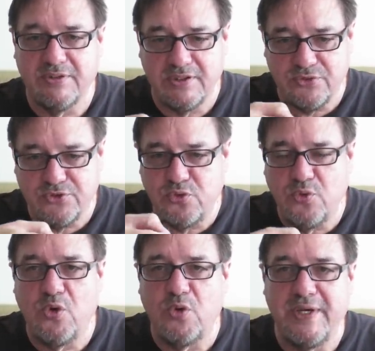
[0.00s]
little
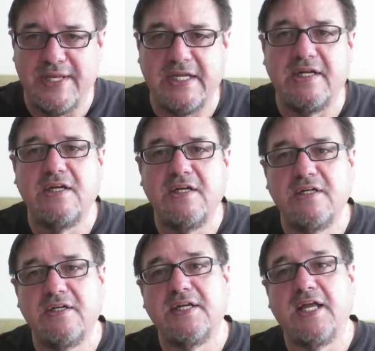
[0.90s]
tool with it.
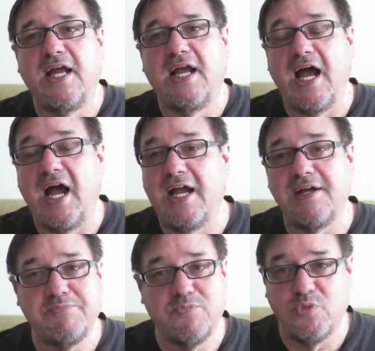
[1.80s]

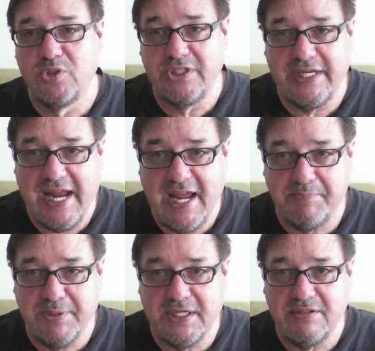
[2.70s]
I'm really
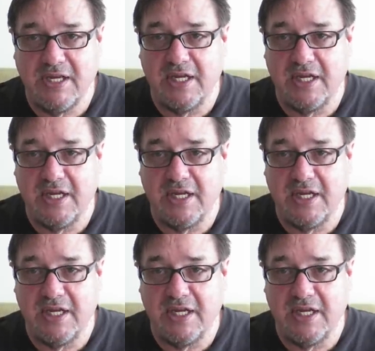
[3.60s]
happy.